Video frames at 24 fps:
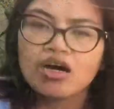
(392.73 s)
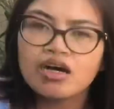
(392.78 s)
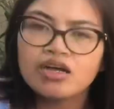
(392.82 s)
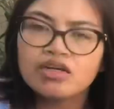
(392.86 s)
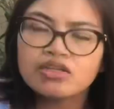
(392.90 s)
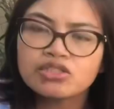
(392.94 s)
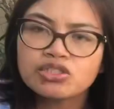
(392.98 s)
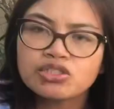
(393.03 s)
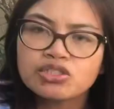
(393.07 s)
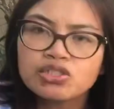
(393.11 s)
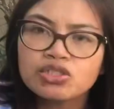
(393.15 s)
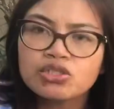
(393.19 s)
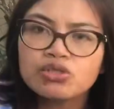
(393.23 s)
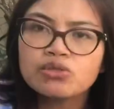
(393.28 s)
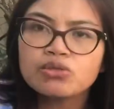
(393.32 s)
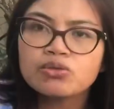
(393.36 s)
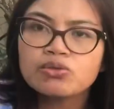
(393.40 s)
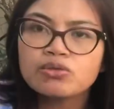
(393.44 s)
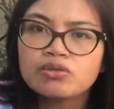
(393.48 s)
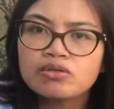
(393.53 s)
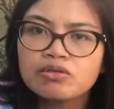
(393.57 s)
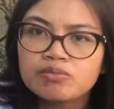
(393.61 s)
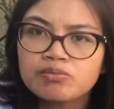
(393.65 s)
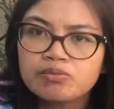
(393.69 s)
So
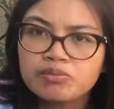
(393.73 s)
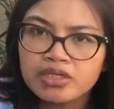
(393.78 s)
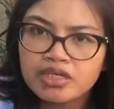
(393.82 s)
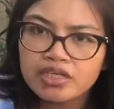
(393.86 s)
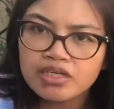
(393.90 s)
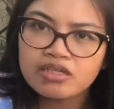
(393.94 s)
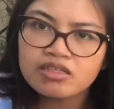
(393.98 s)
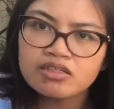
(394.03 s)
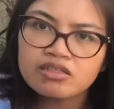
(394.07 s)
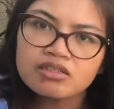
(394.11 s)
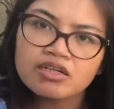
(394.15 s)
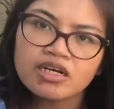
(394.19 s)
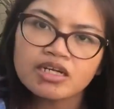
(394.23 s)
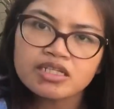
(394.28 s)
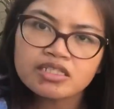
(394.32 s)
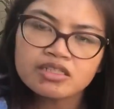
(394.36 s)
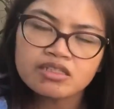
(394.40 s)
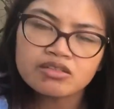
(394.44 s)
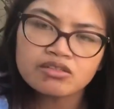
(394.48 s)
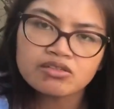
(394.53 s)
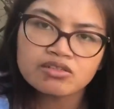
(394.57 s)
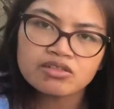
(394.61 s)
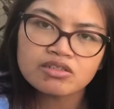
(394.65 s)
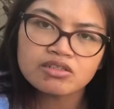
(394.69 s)
being a
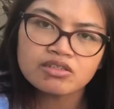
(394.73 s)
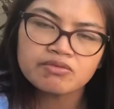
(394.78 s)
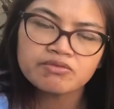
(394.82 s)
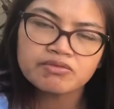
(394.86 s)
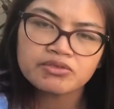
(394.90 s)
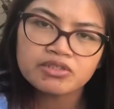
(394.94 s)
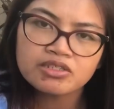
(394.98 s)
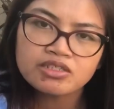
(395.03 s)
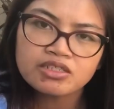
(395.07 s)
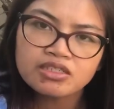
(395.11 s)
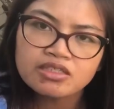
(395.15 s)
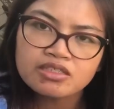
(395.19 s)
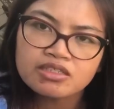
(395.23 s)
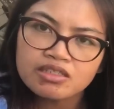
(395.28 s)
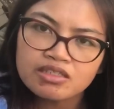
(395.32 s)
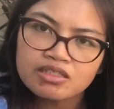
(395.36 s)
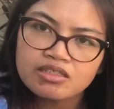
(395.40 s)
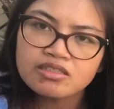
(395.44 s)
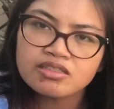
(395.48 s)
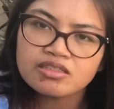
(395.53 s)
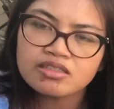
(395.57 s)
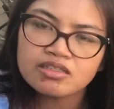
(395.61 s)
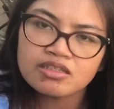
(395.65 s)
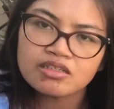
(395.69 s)
gardener, the first
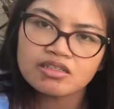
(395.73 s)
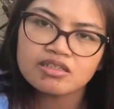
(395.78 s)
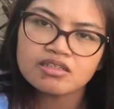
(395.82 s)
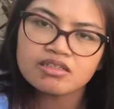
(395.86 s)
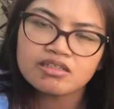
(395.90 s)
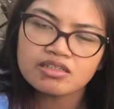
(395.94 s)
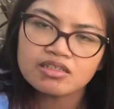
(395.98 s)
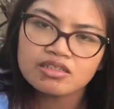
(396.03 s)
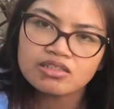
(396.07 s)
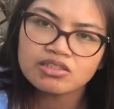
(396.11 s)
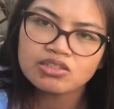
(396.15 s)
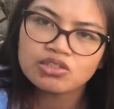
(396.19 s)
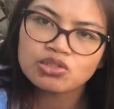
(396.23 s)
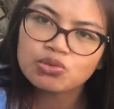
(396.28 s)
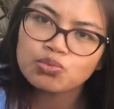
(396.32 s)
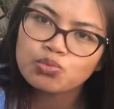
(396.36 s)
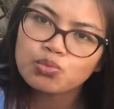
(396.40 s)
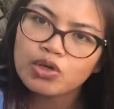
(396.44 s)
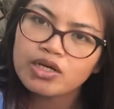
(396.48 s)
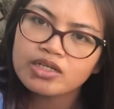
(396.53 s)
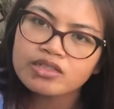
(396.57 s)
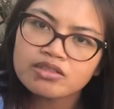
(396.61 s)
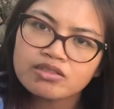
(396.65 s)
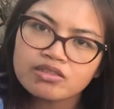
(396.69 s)
instinct is to
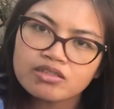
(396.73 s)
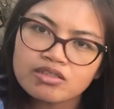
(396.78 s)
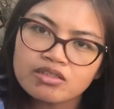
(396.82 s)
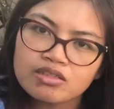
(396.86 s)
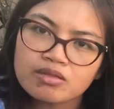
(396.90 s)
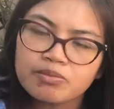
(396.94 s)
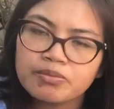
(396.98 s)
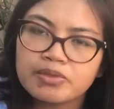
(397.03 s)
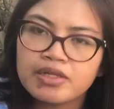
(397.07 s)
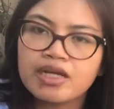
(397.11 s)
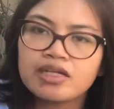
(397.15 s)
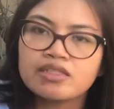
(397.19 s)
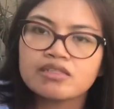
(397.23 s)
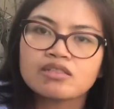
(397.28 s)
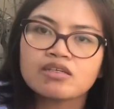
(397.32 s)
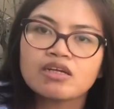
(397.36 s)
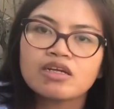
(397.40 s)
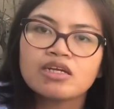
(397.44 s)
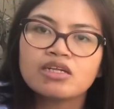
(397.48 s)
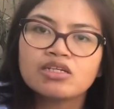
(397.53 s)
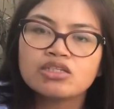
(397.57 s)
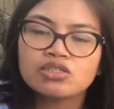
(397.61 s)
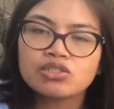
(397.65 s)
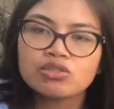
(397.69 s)
water the plant.
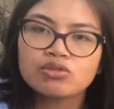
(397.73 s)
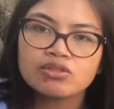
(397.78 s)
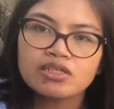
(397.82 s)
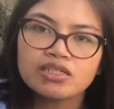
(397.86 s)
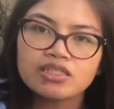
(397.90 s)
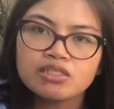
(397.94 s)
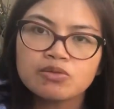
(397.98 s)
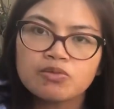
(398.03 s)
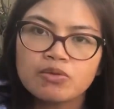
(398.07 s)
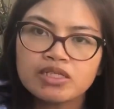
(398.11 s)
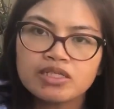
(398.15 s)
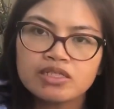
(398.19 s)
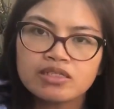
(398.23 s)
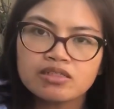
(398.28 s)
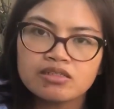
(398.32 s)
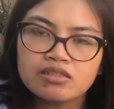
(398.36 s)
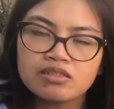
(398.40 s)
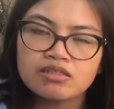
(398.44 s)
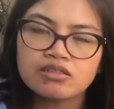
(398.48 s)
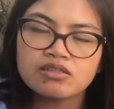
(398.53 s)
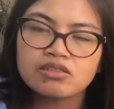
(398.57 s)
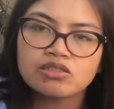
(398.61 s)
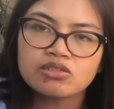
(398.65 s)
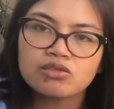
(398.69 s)
So that's what I
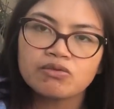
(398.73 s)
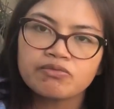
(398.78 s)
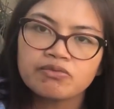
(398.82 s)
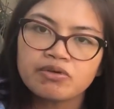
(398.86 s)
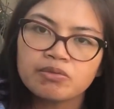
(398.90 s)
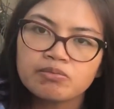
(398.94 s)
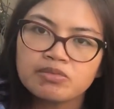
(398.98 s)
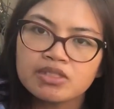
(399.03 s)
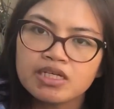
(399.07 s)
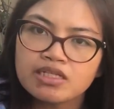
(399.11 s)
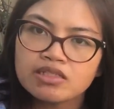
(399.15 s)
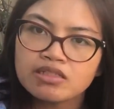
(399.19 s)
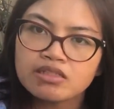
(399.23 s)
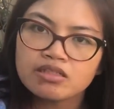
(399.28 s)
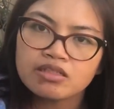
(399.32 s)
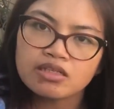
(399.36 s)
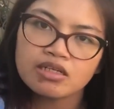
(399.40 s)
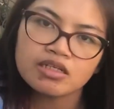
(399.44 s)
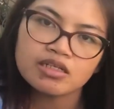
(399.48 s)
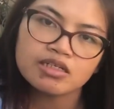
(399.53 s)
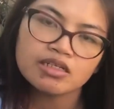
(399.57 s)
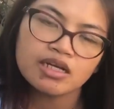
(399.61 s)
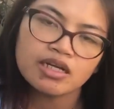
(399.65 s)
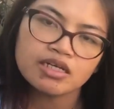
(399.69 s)
did. So from that
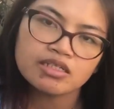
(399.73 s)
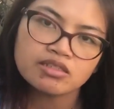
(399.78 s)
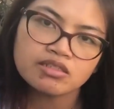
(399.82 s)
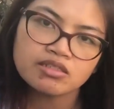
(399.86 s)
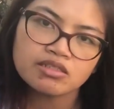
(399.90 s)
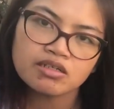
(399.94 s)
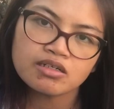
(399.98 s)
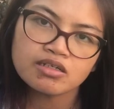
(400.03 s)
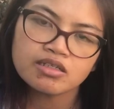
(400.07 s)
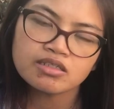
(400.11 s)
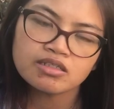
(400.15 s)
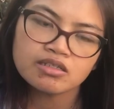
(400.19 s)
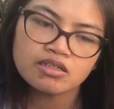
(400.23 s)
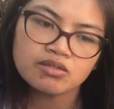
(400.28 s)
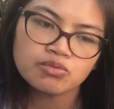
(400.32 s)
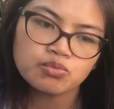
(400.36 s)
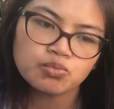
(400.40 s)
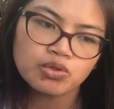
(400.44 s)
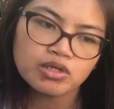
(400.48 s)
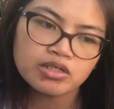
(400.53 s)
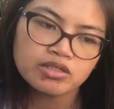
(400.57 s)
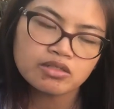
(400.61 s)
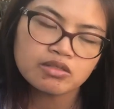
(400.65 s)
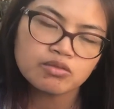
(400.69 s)
day, I started
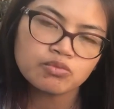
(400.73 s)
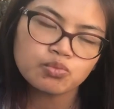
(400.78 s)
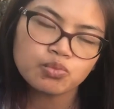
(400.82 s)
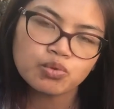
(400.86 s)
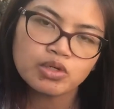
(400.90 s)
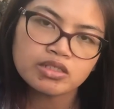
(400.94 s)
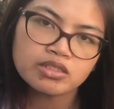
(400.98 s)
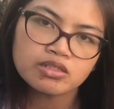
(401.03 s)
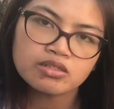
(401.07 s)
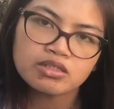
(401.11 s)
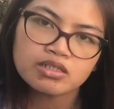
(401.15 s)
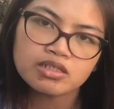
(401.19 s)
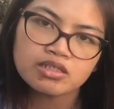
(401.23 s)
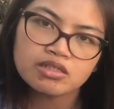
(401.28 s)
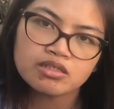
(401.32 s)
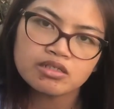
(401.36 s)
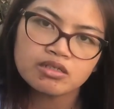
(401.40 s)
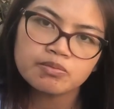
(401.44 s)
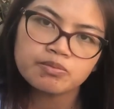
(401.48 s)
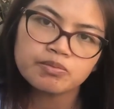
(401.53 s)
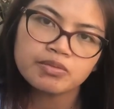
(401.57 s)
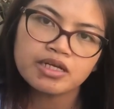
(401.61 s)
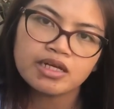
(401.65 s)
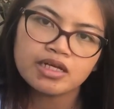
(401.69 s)
watering the
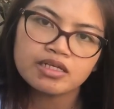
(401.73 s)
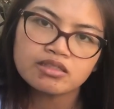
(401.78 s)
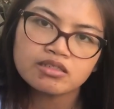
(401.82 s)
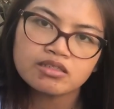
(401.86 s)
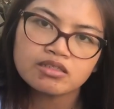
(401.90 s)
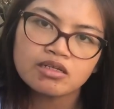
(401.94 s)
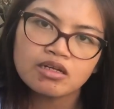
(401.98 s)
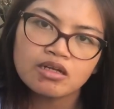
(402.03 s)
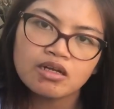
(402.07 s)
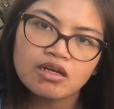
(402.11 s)
plants